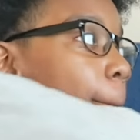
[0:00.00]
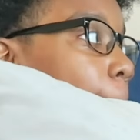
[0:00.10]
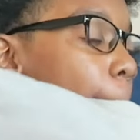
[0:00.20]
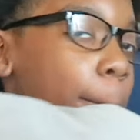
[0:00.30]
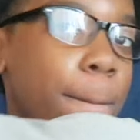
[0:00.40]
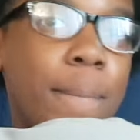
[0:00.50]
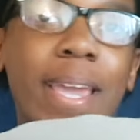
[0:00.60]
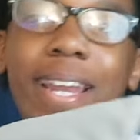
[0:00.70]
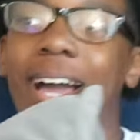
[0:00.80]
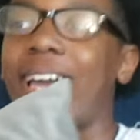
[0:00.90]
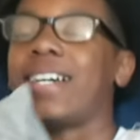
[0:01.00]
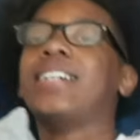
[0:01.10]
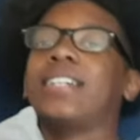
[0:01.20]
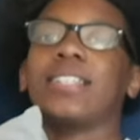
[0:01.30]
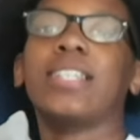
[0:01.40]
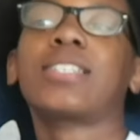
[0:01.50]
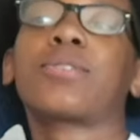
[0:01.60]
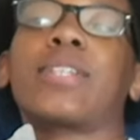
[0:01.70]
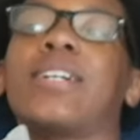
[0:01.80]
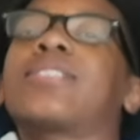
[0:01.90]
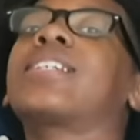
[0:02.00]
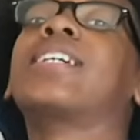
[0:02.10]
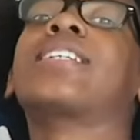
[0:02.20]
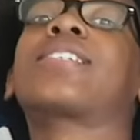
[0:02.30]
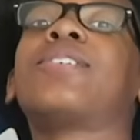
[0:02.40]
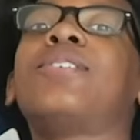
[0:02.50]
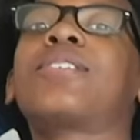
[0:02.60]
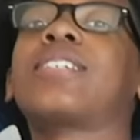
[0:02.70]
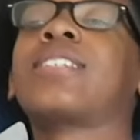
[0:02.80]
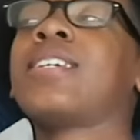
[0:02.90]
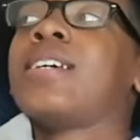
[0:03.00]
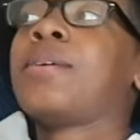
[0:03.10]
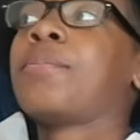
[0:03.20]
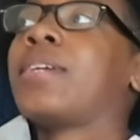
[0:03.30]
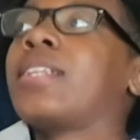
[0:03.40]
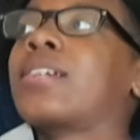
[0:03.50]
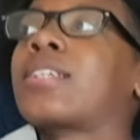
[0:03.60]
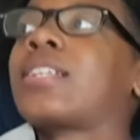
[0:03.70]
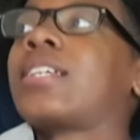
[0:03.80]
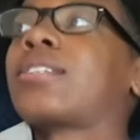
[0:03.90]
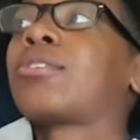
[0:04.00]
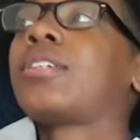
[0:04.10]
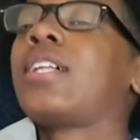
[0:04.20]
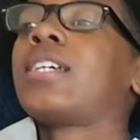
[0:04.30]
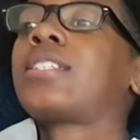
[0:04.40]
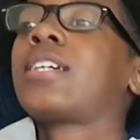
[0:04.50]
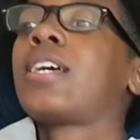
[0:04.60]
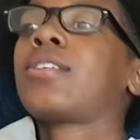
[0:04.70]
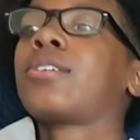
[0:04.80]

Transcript: And I had lunch with Nelson and Tull because me and Nelson like they class together.